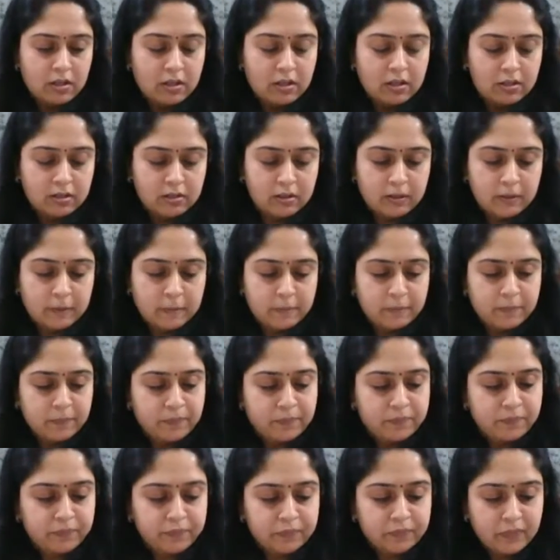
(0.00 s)
um
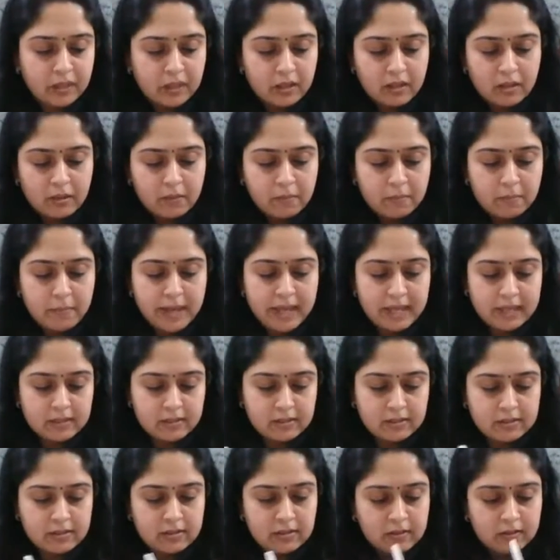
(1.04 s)

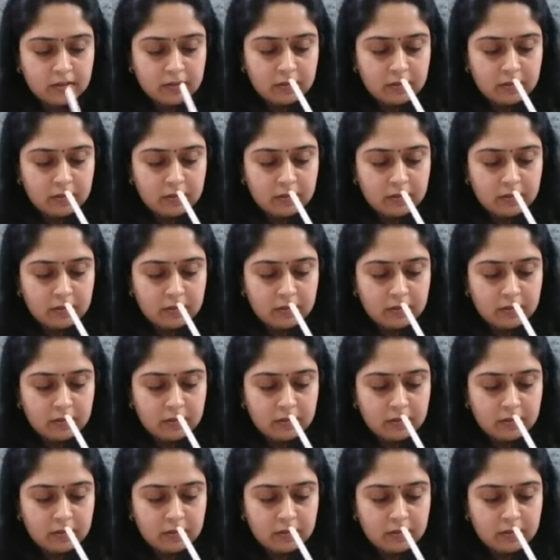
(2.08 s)
base.